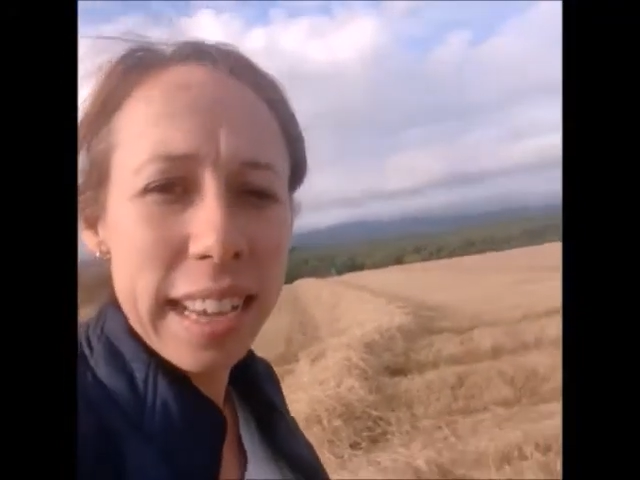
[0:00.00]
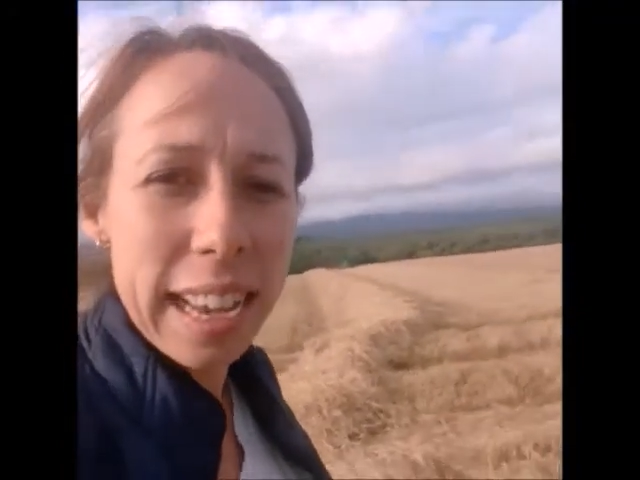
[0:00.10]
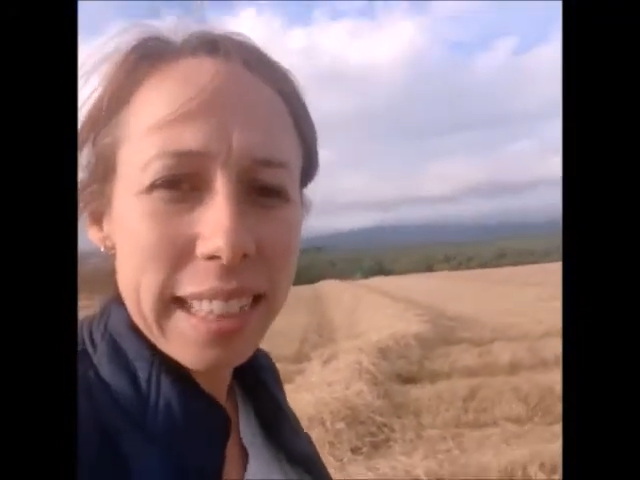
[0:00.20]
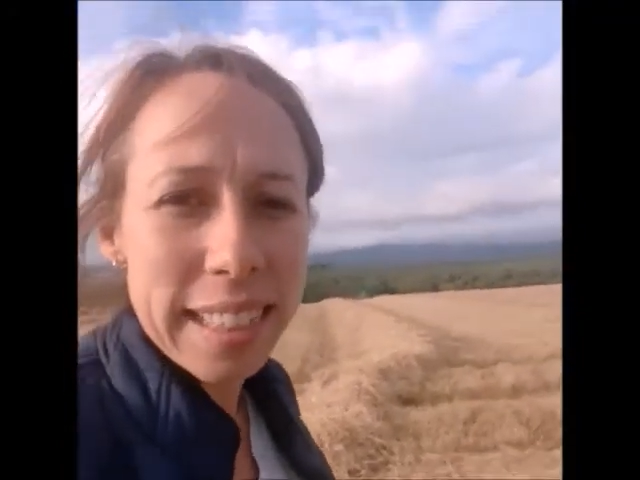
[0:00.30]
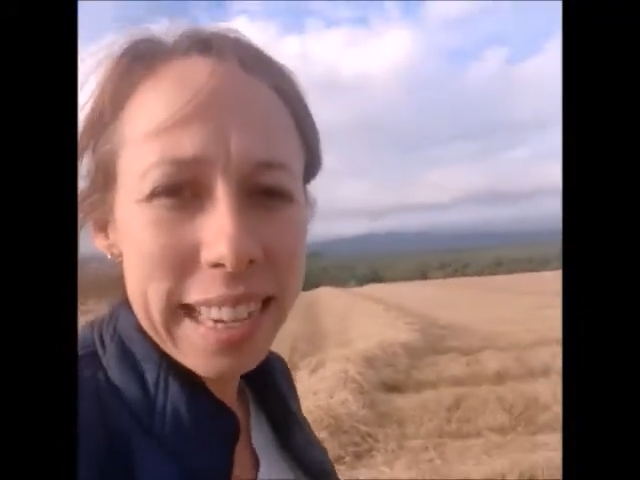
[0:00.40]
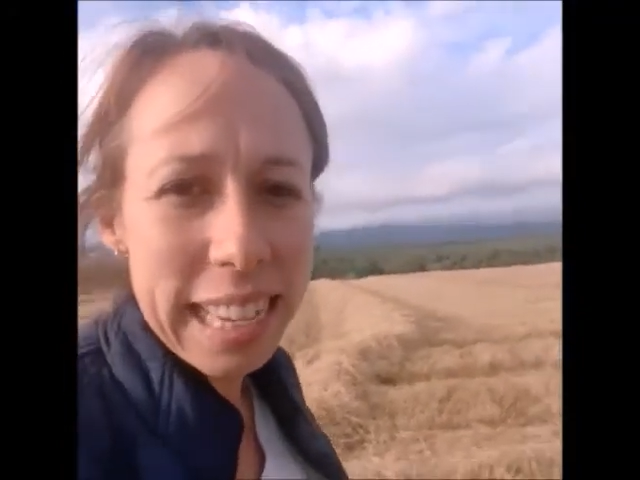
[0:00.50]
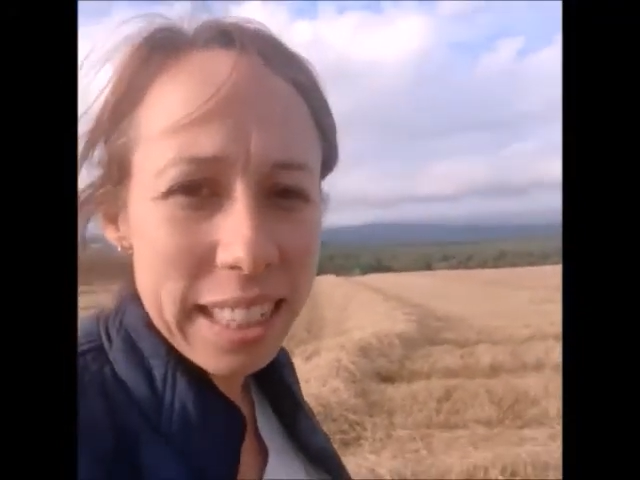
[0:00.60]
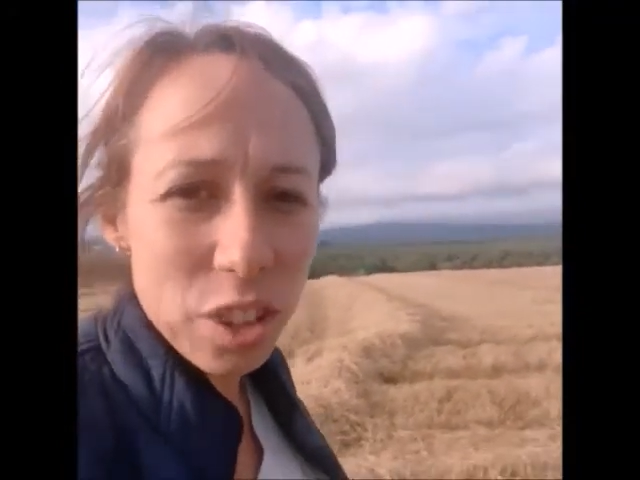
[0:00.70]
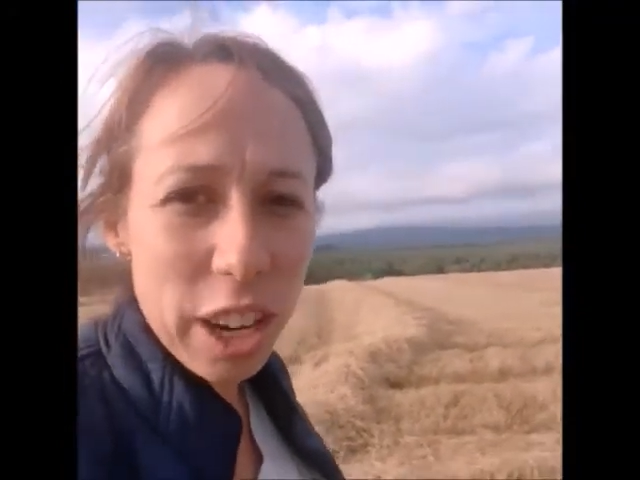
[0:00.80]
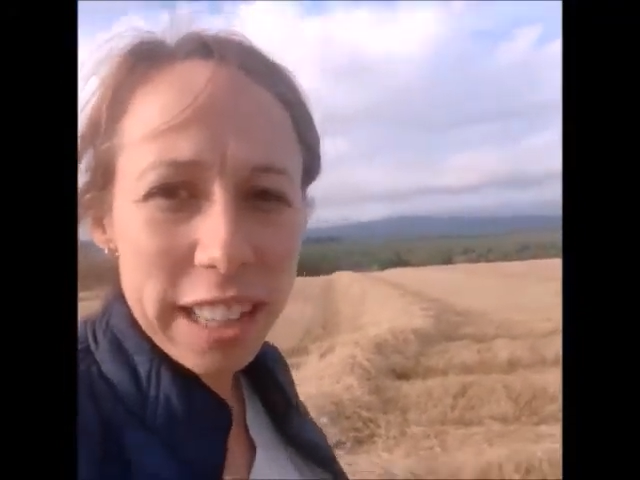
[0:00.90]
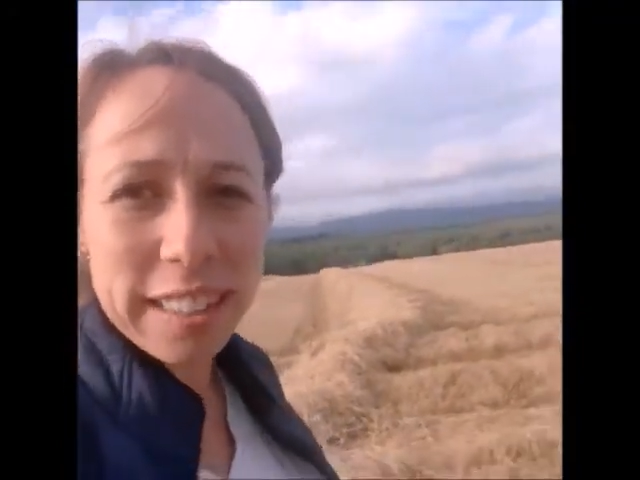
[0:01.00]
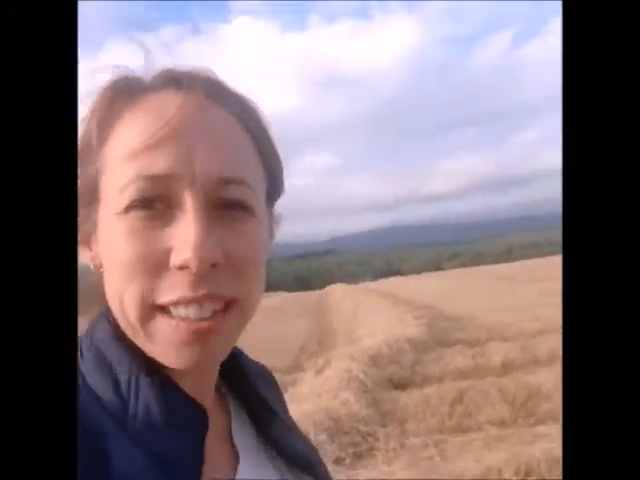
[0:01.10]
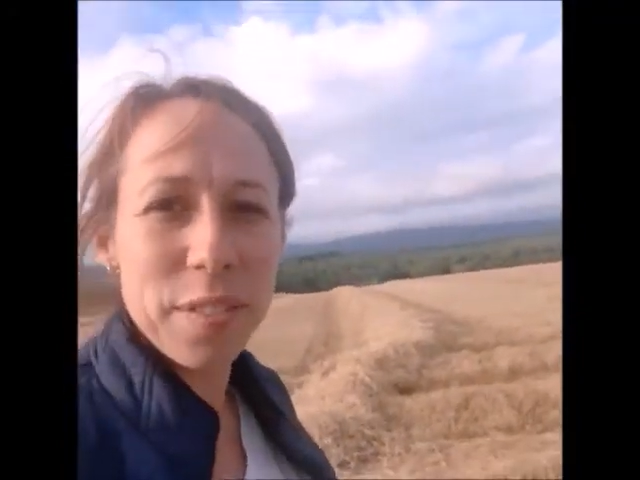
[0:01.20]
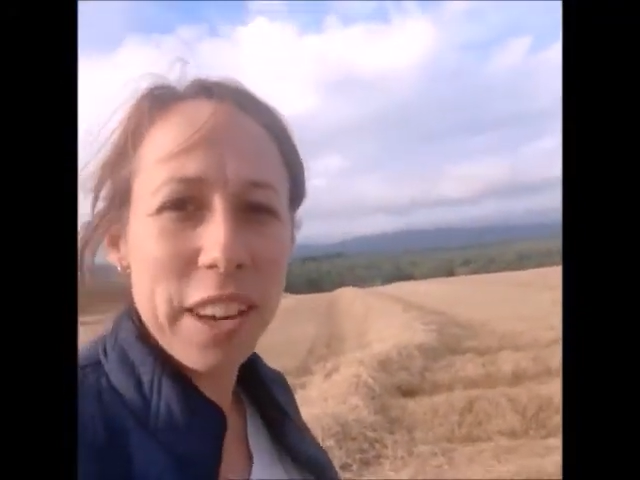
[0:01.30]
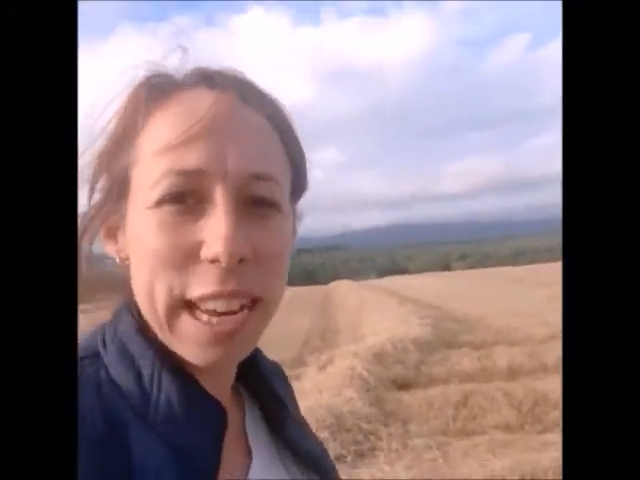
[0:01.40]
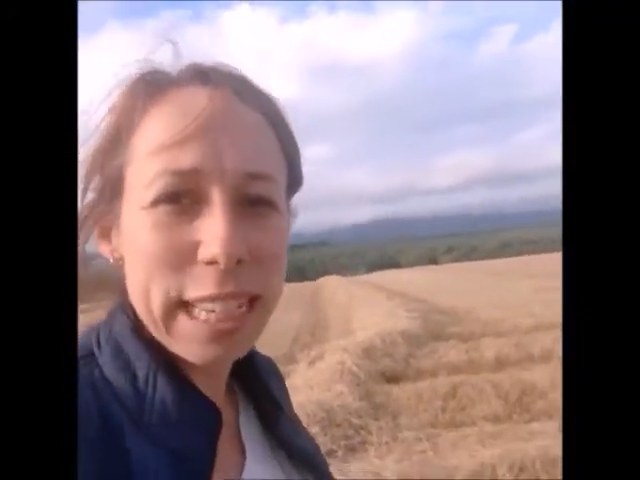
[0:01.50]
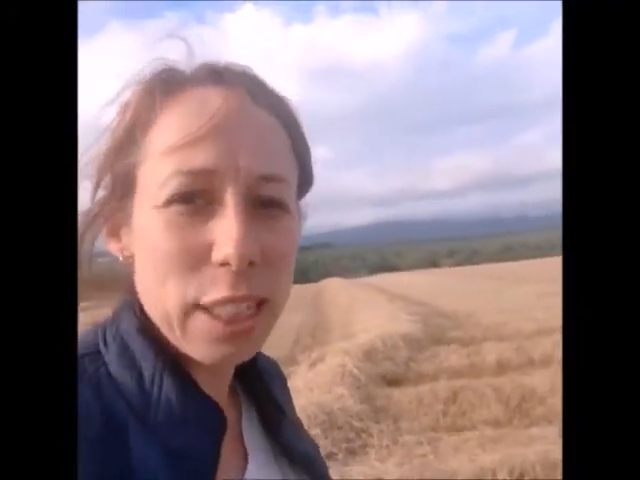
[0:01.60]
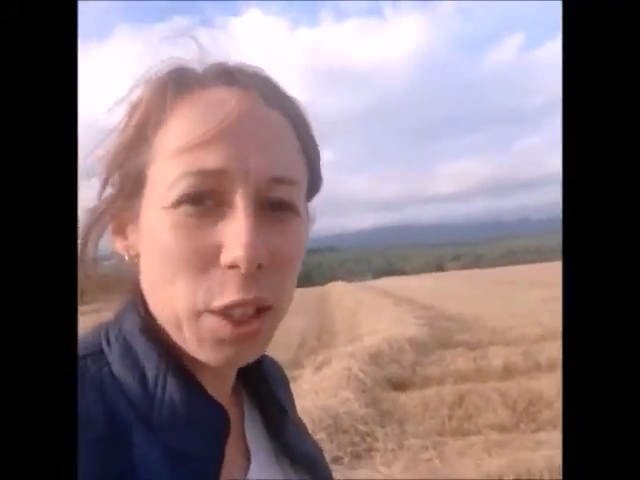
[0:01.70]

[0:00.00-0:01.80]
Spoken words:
It's nice and dry this evening,